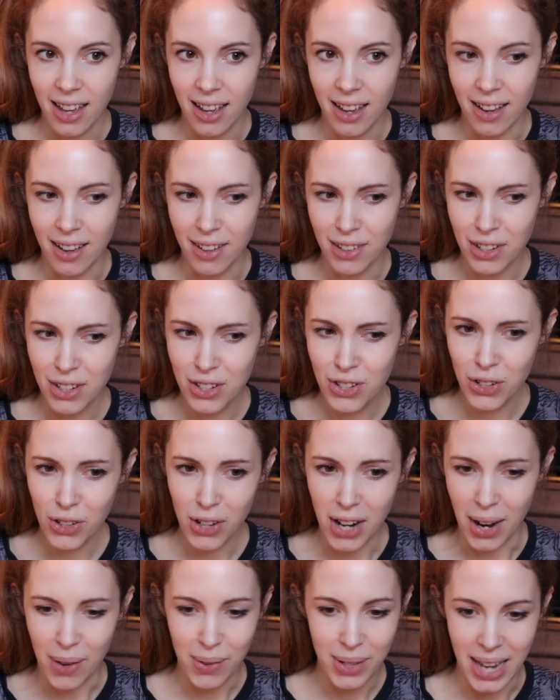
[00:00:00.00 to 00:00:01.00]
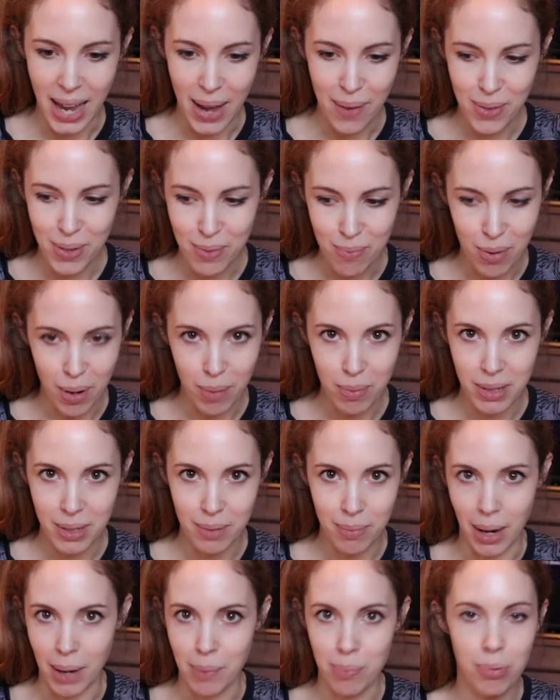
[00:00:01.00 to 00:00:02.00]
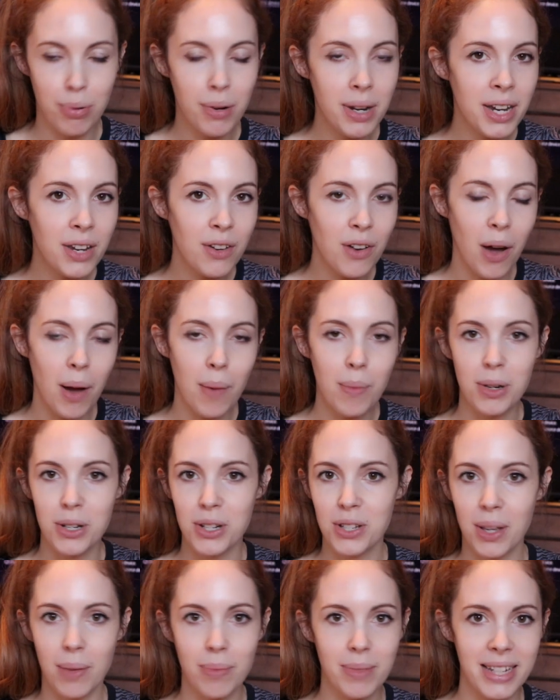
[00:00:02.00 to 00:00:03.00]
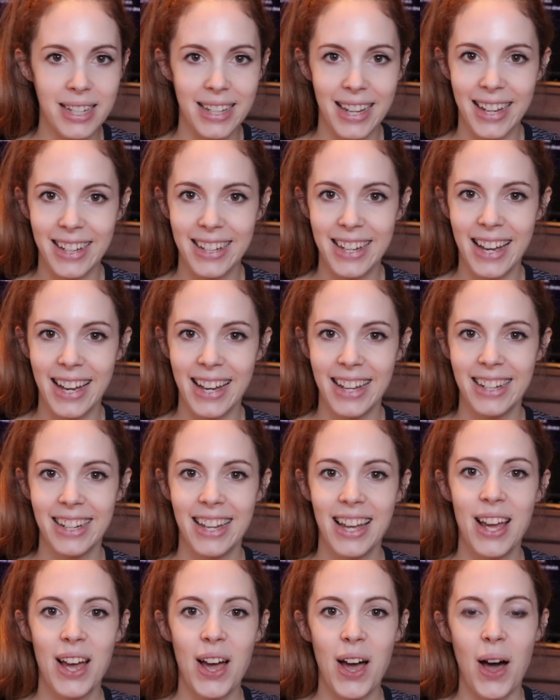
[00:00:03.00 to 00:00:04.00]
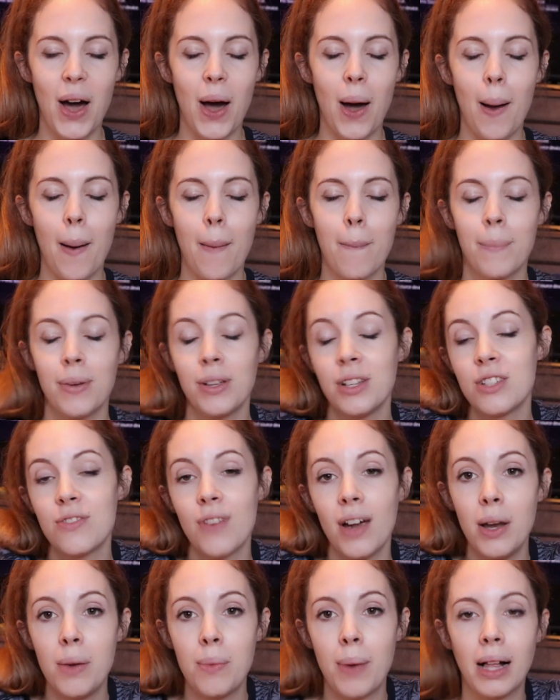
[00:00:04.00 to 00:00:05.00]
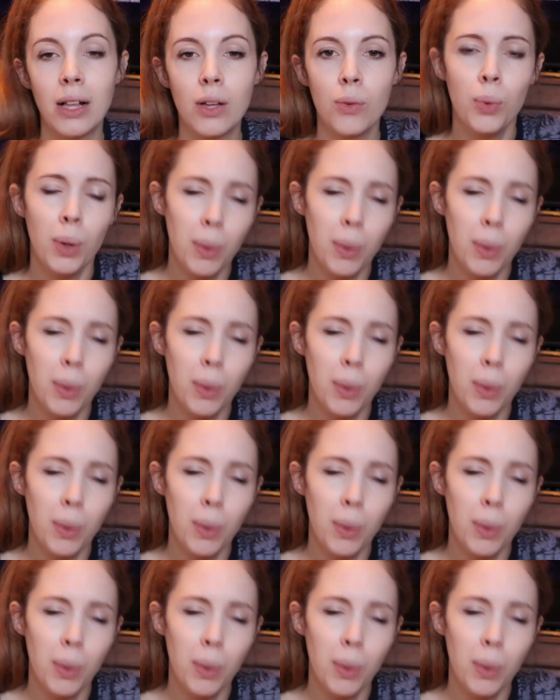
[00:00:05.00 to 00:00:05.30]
Not sure how it happened, probably by pre-cum or something like that, but it's very welcome.